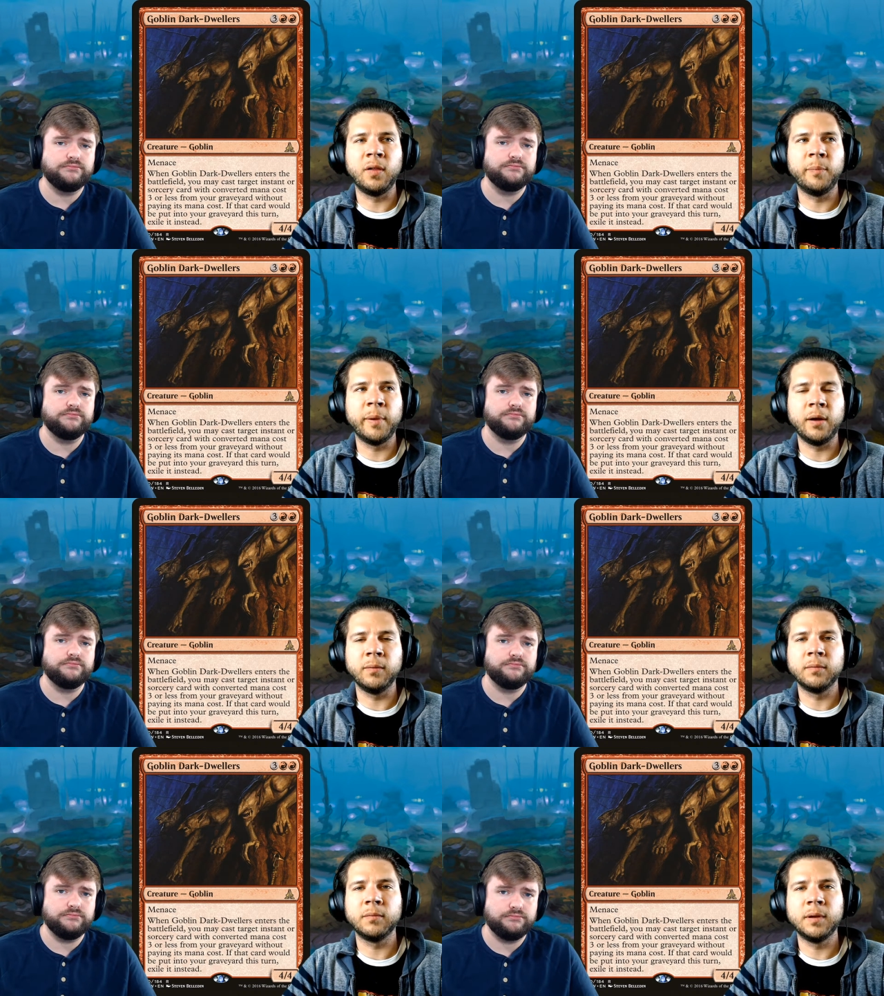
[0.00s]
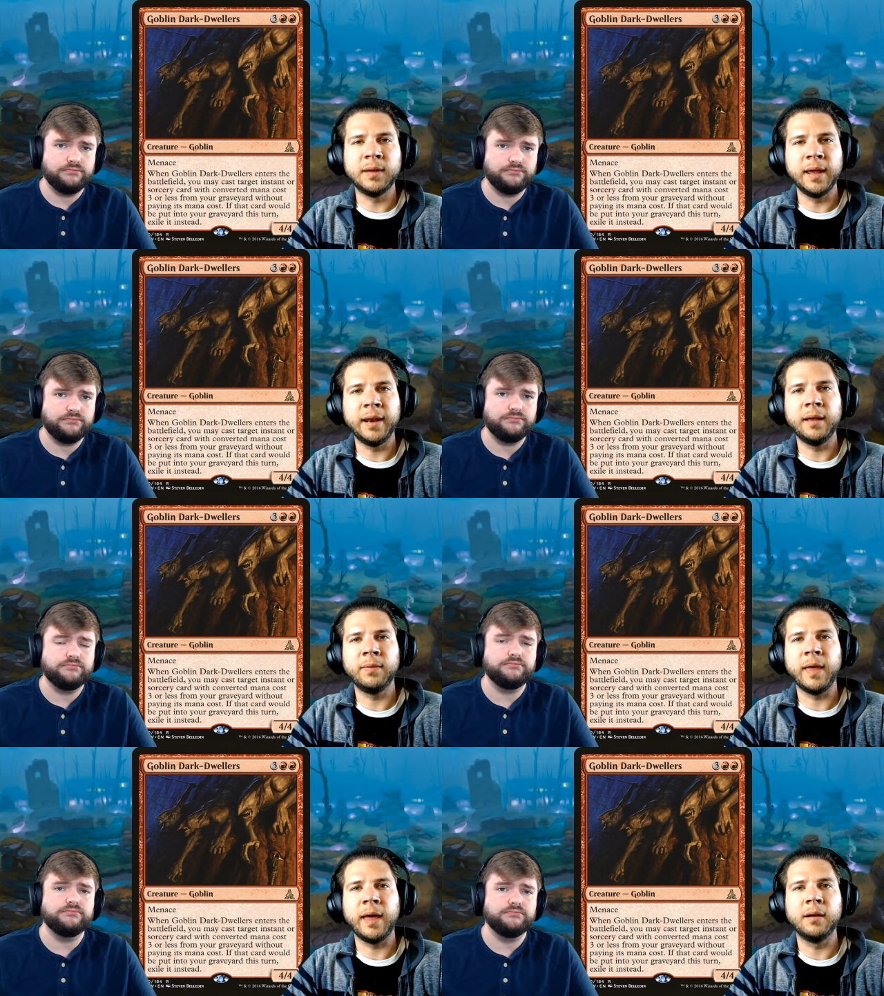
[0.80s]
Speaker 1: about getting
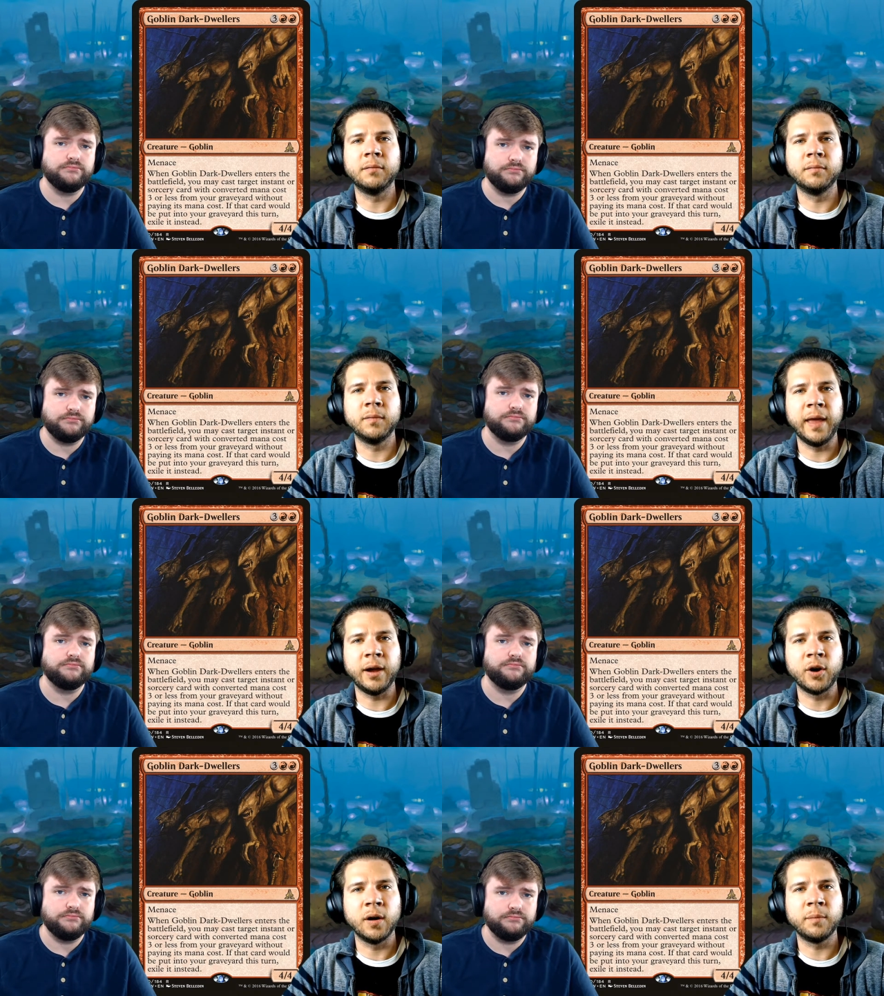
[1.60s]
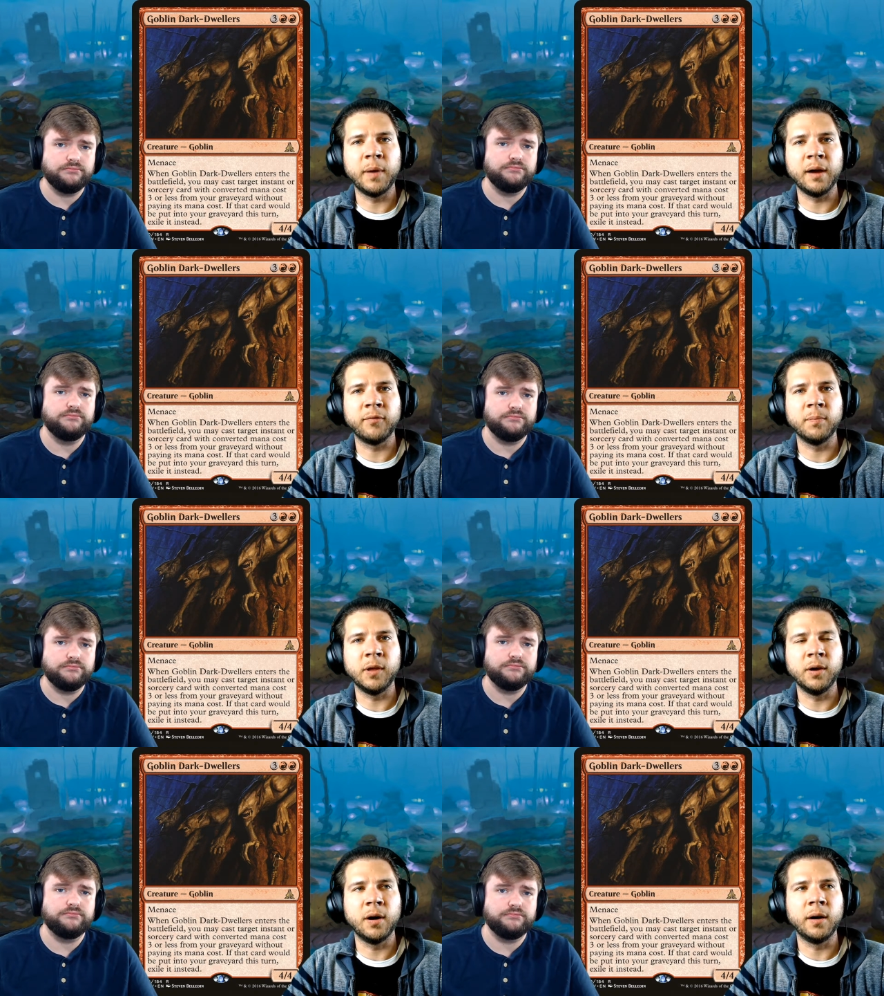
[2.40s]
that card back from the
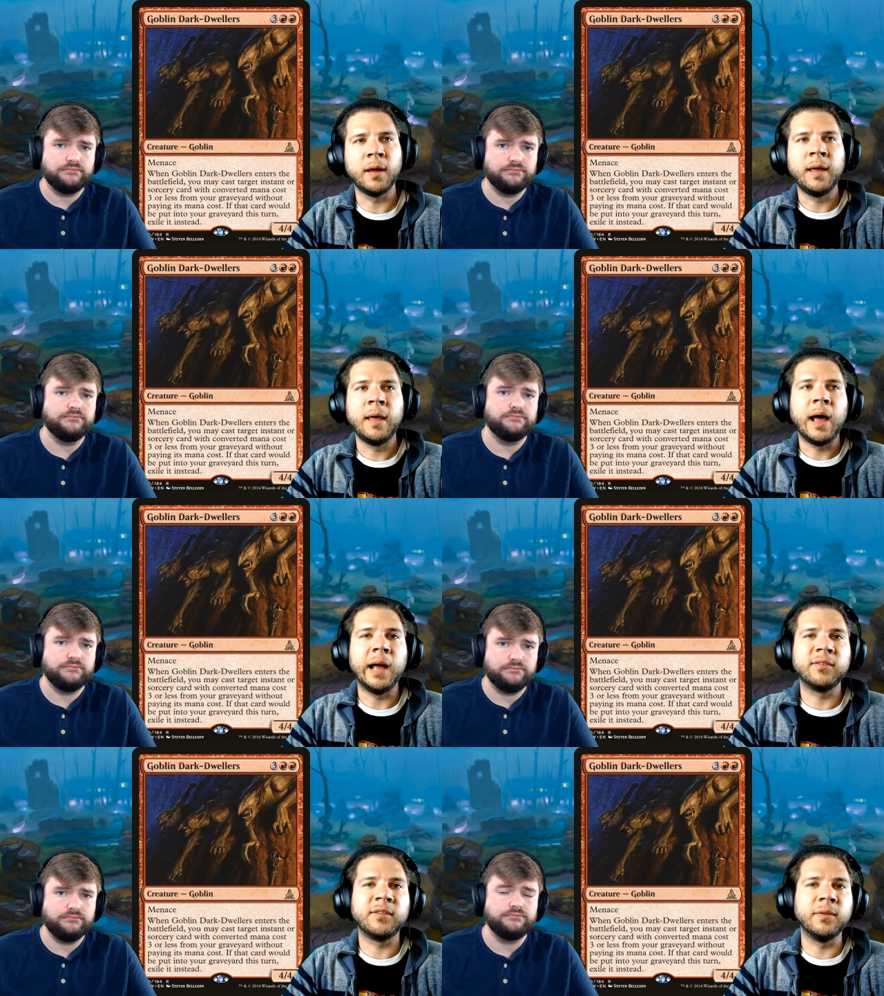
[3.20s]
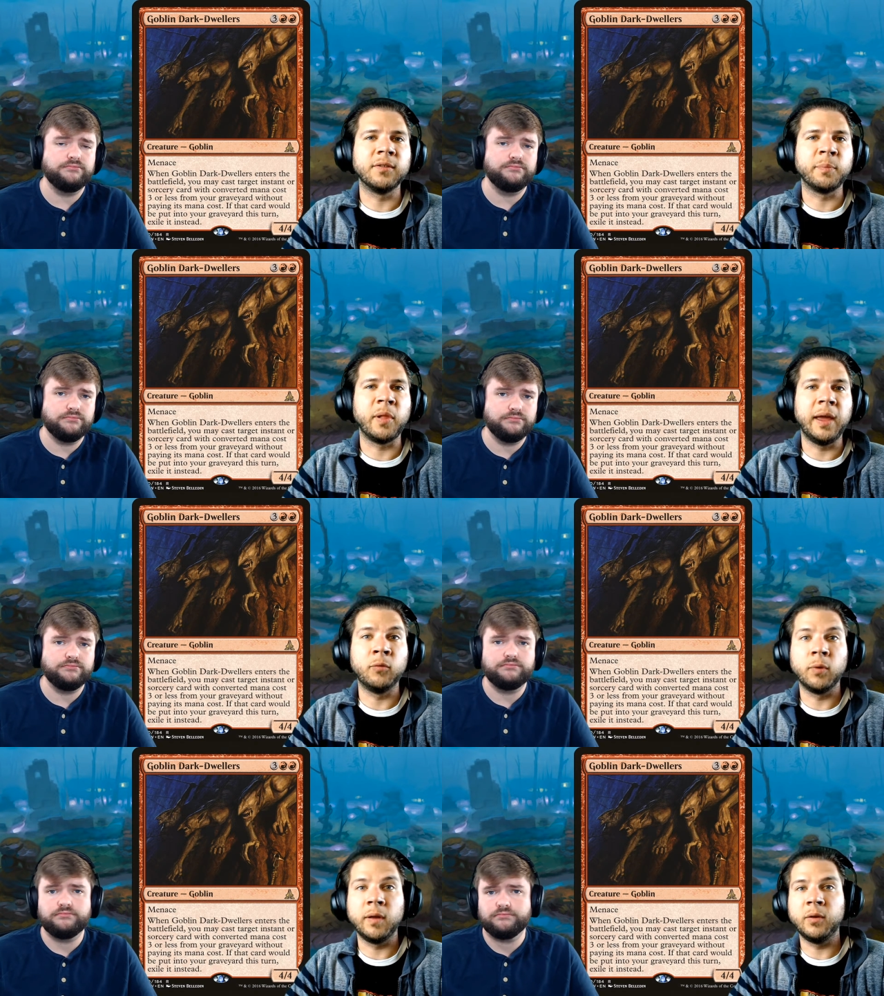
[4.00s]
yard. I see this playing
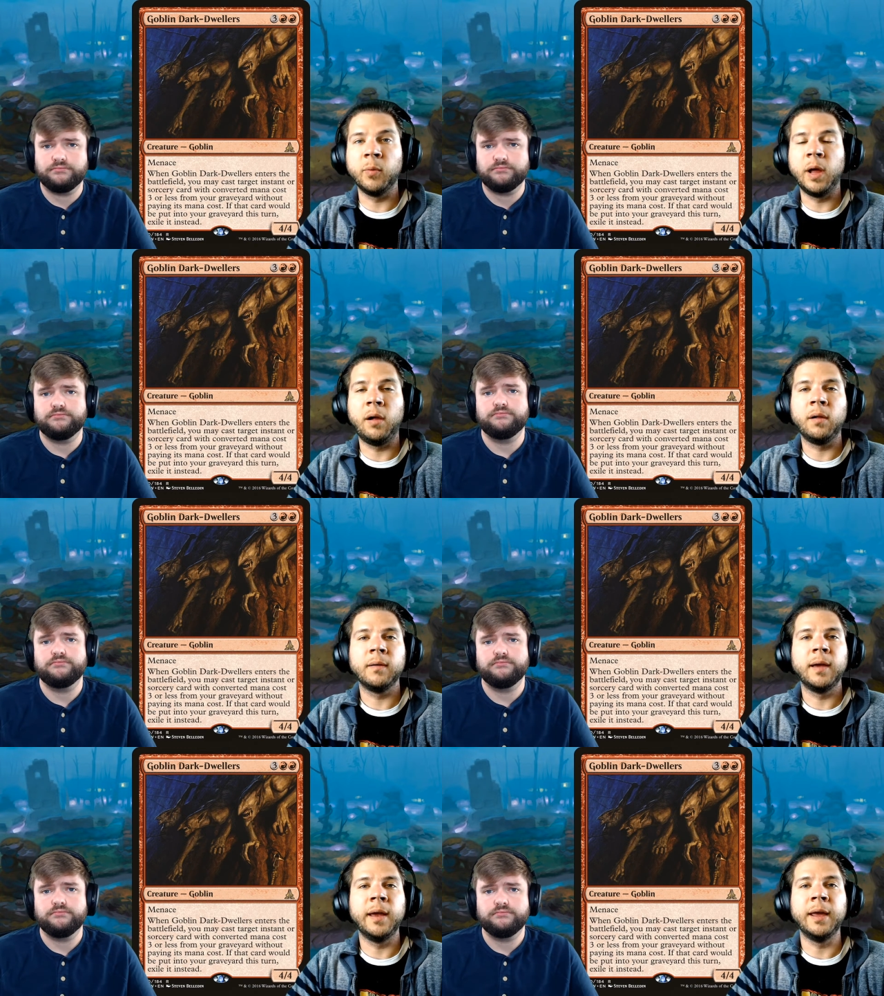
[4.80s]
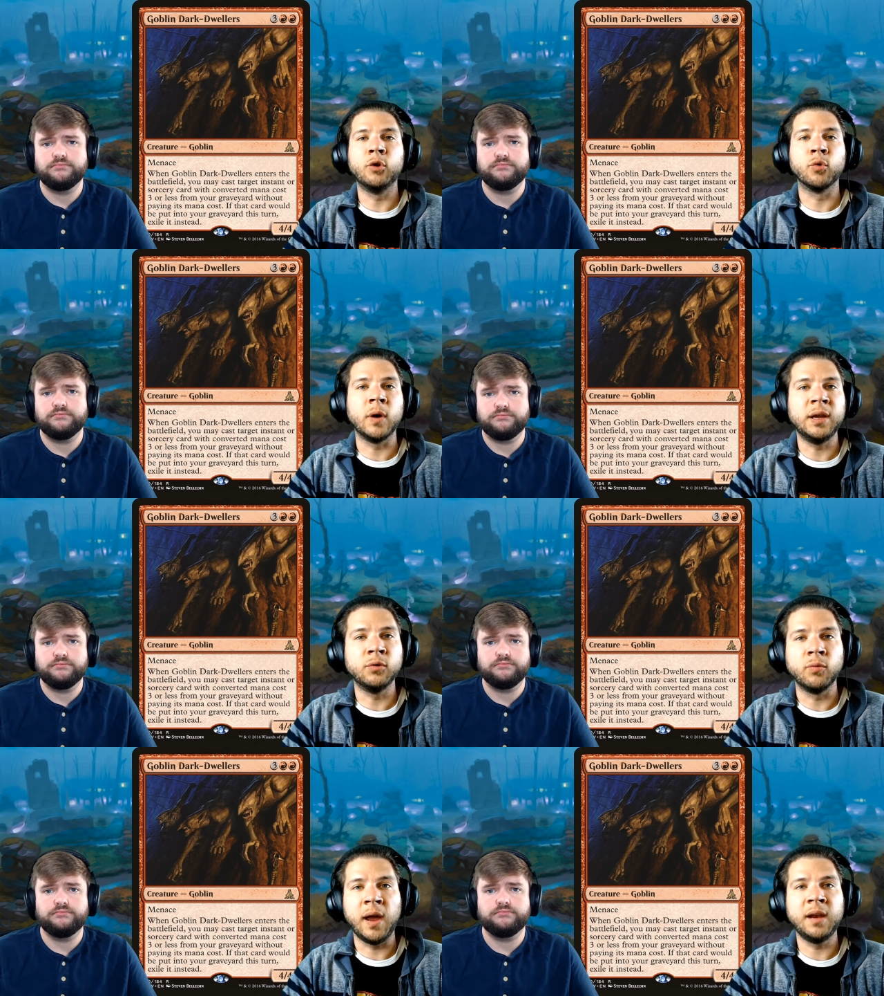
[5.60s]
really well in a
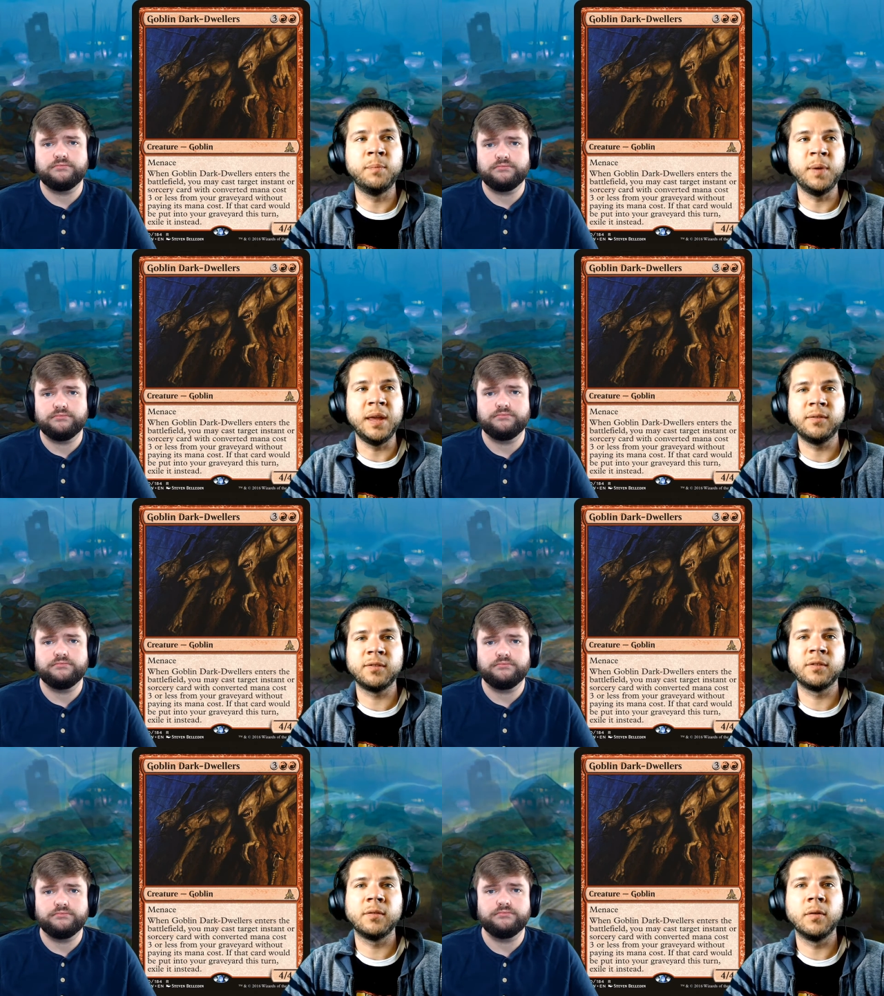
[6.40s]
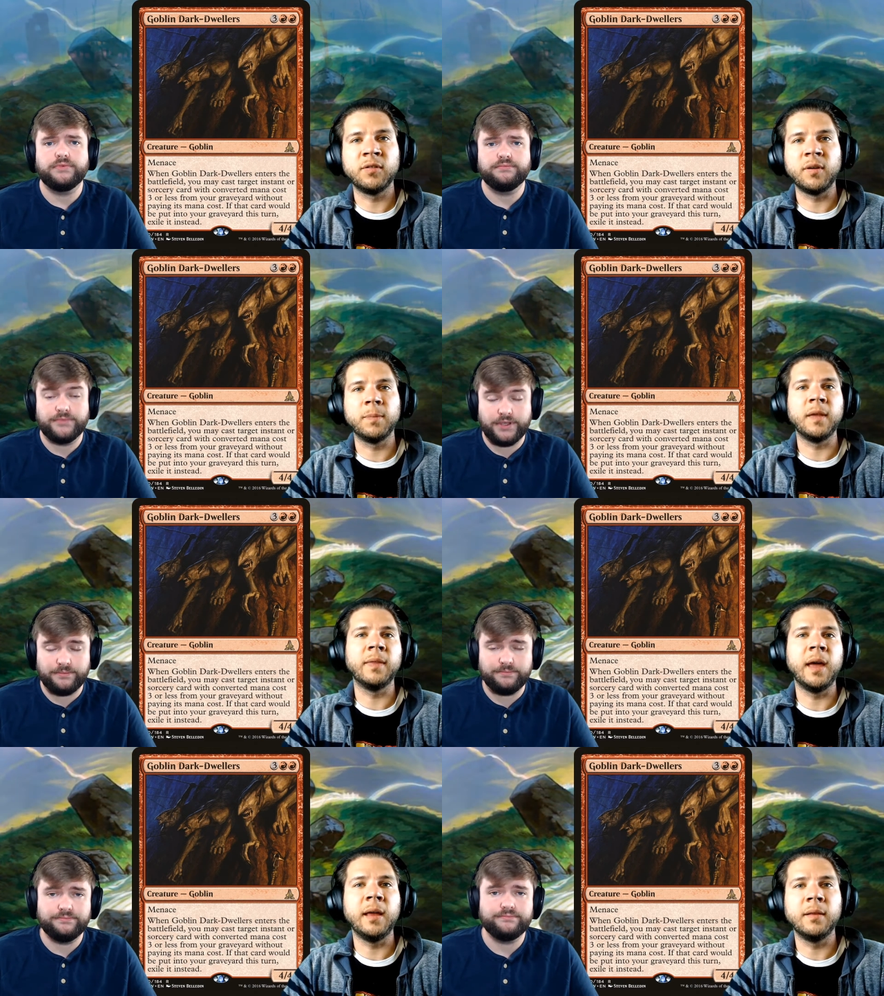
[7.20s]
green-red beats or something that